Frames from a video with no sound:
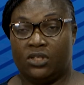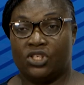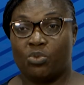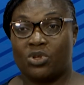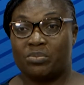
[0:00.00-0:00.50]

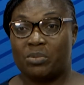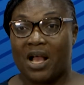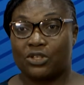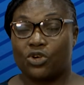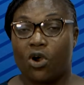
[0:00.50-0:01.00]
She must be
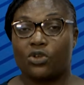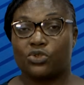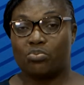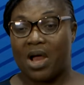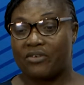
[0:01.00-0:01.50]
mature
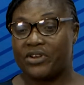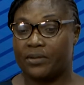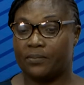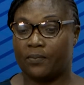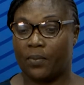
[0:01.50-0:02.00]
to
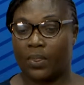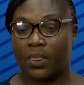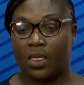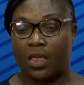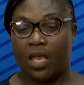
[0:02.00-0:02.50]
marry,
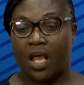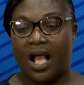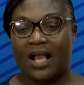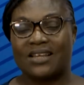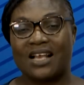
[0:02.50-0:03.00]

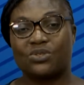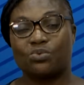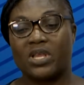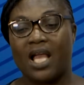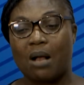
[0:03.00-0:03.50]
and that
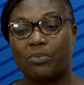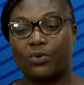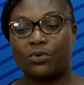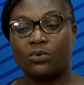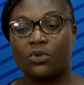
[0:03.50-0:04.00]
will
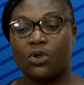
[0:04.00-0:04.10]
happen